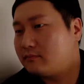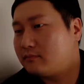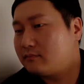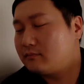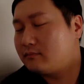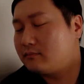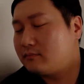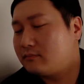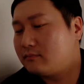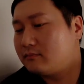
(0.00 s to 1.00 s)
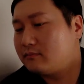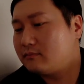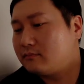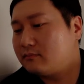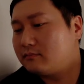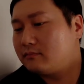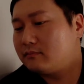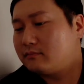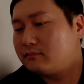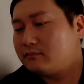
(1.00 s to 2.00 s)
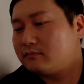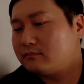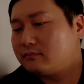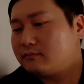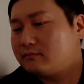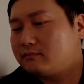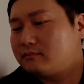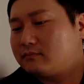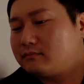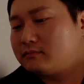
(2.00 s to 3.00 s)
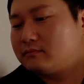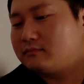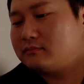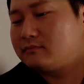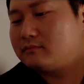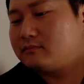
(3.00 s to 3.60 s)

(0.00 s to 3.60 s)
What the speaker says: Nobody speaks.